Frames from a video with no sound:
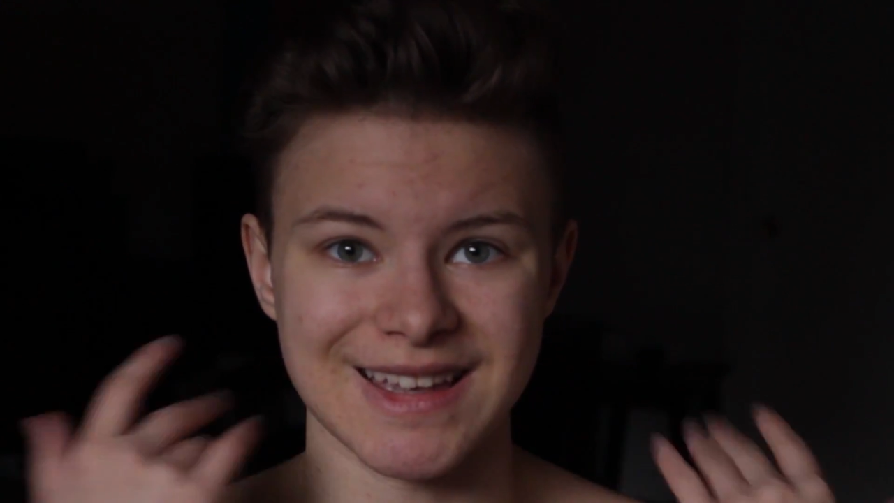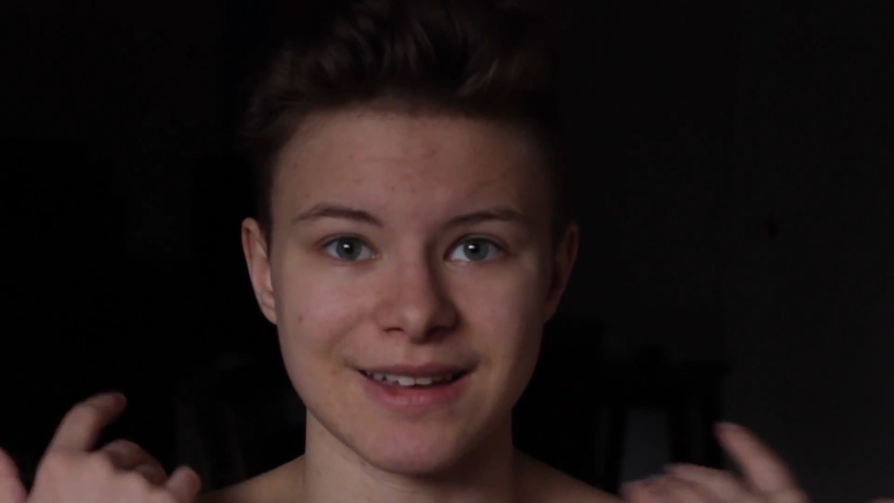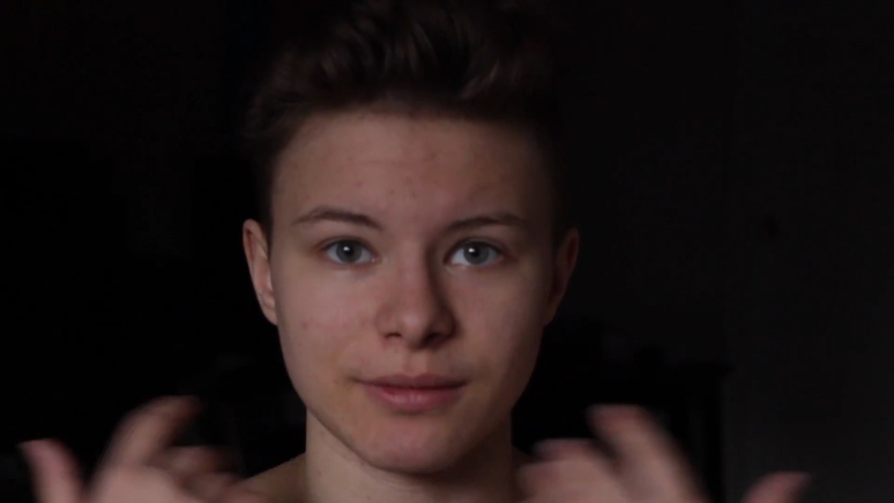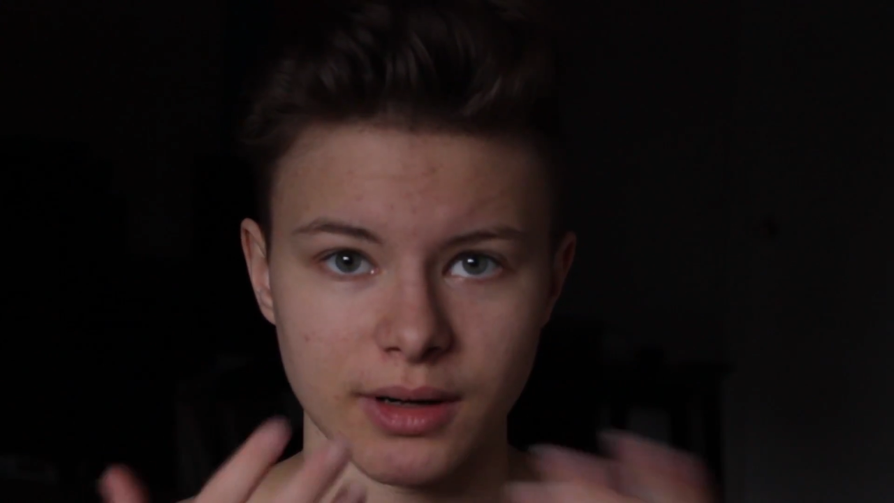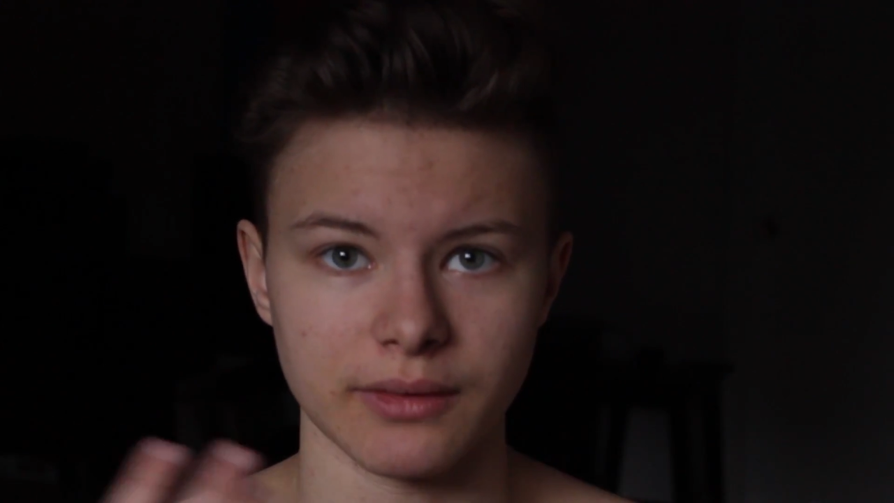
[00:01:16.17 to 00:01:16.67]
to
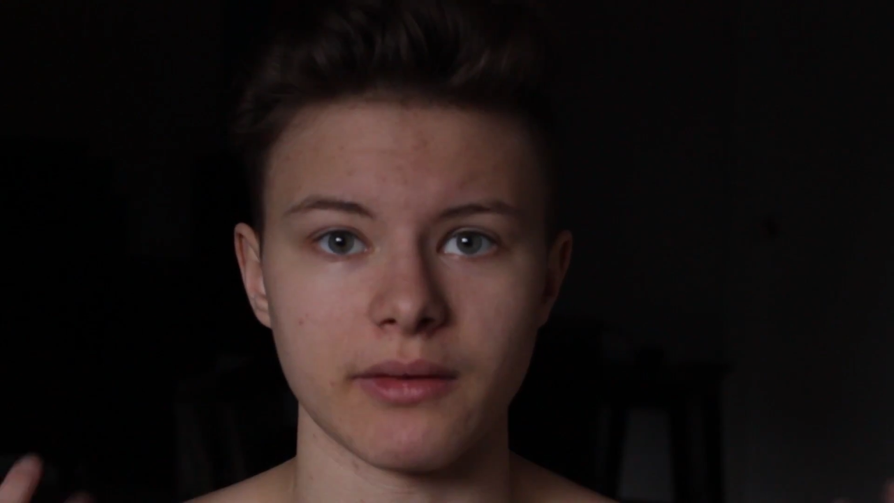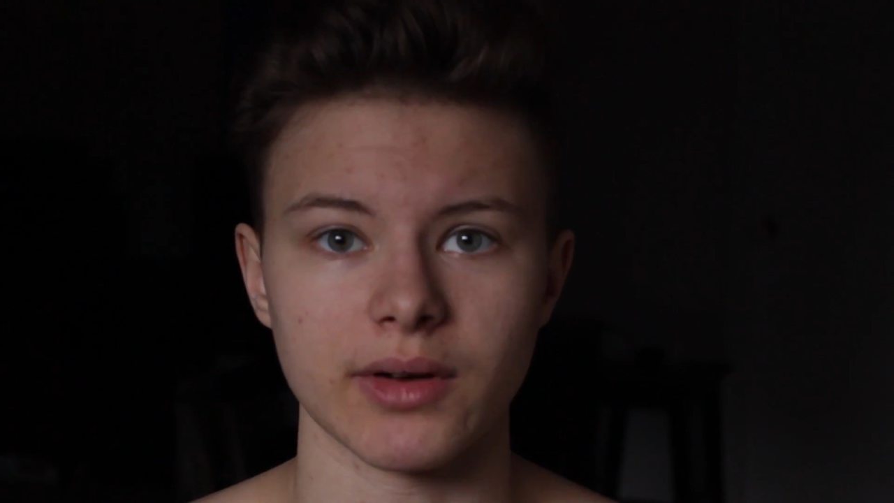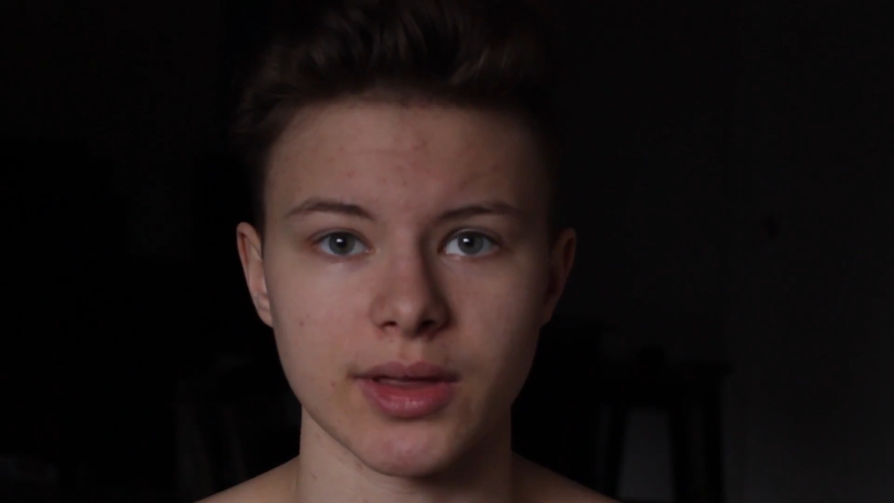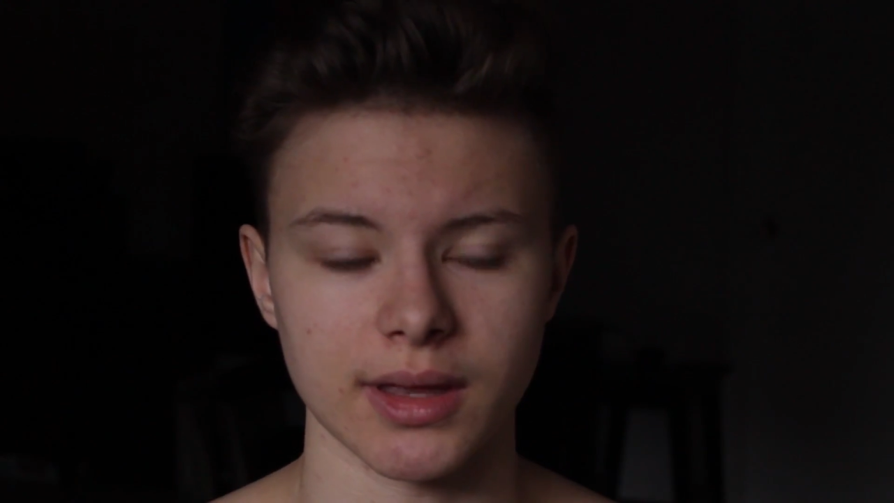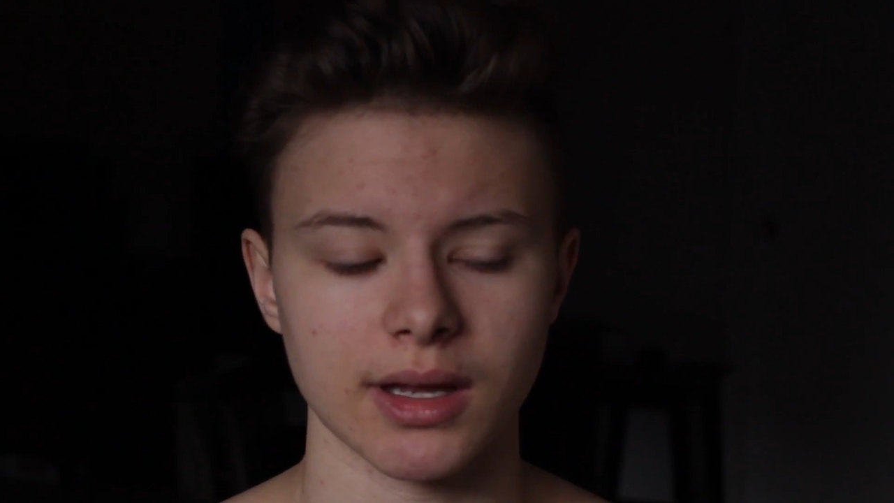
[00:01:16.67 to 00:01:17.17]
get rid of
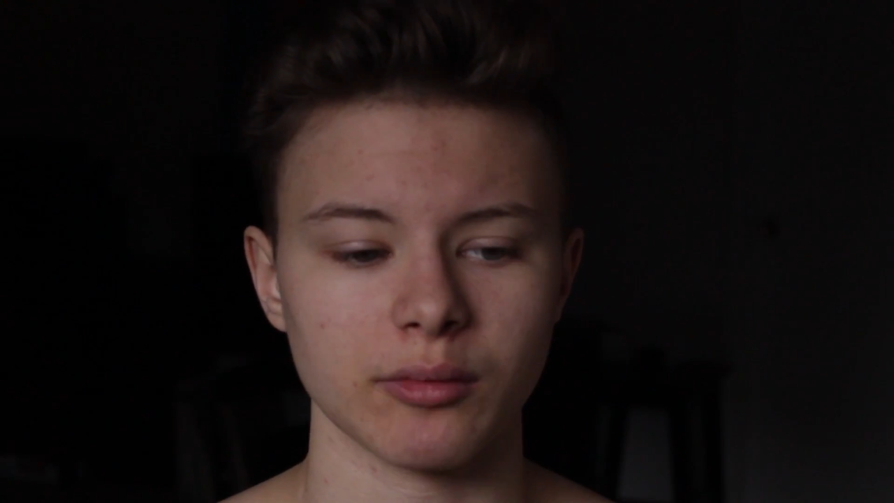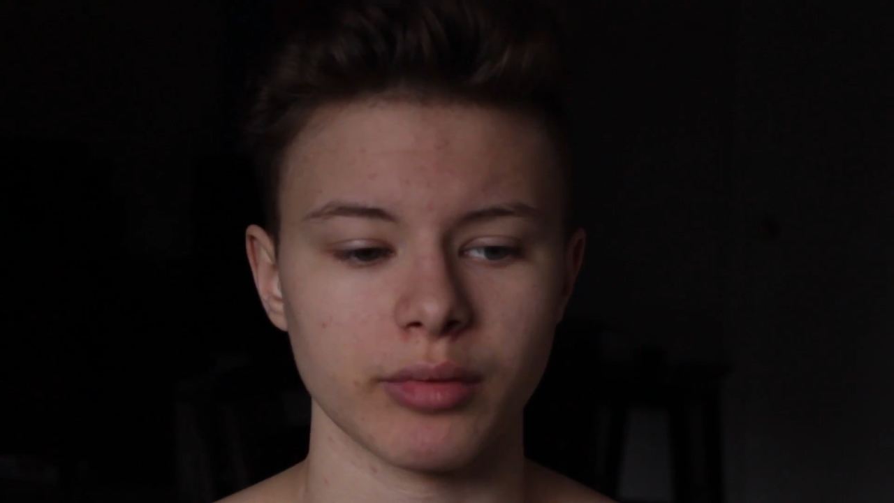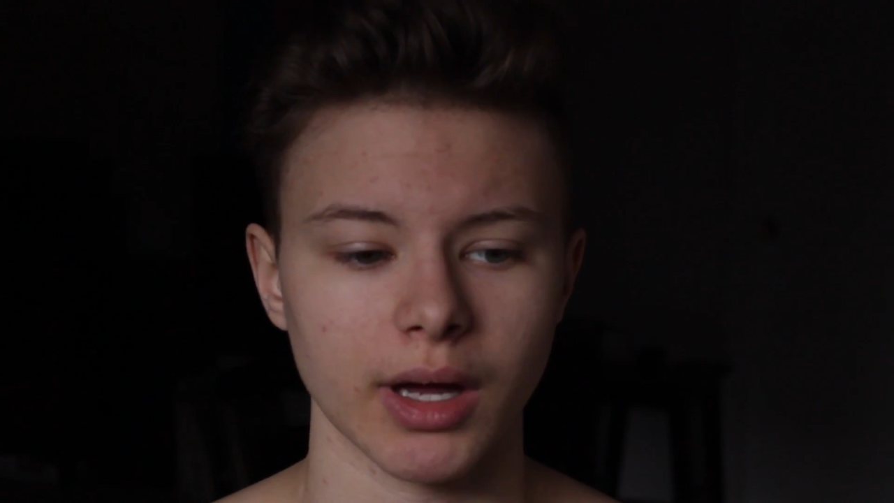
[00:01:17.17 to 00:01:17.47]
everything,